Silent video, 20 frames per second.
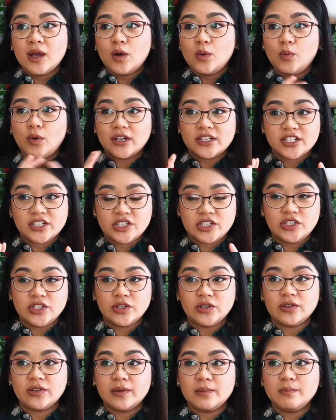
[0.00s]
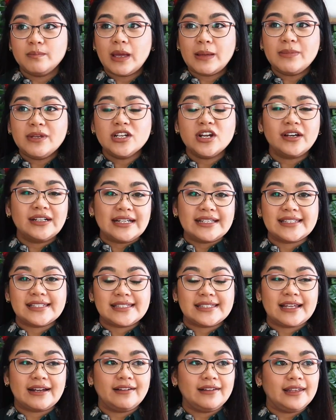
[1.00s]
wanted to do. Maybe not
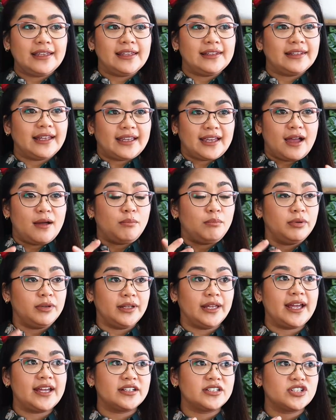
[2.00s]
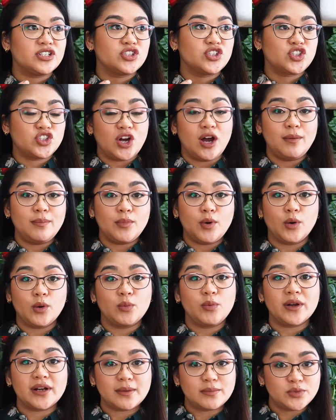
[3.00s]
necessarily like a plant shop or
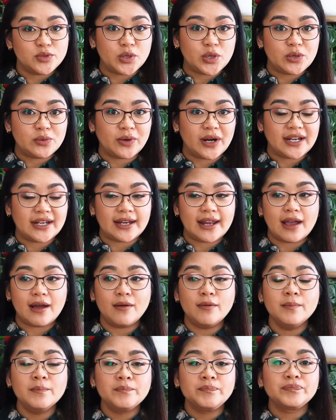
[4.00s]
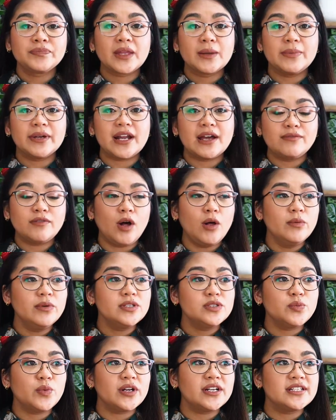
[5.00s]
what I'm doing right now, but I've
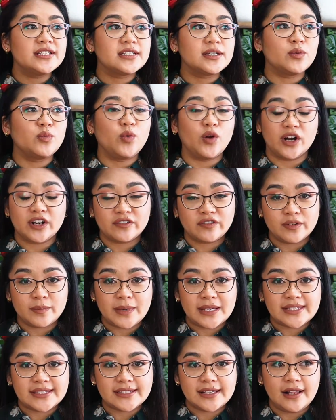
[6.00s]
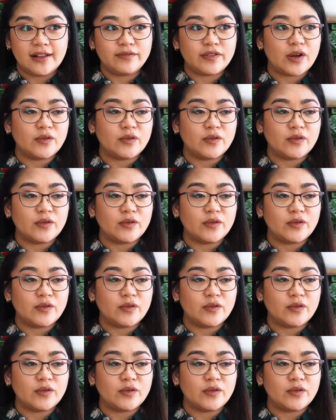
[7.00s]
always wanted to work for myself.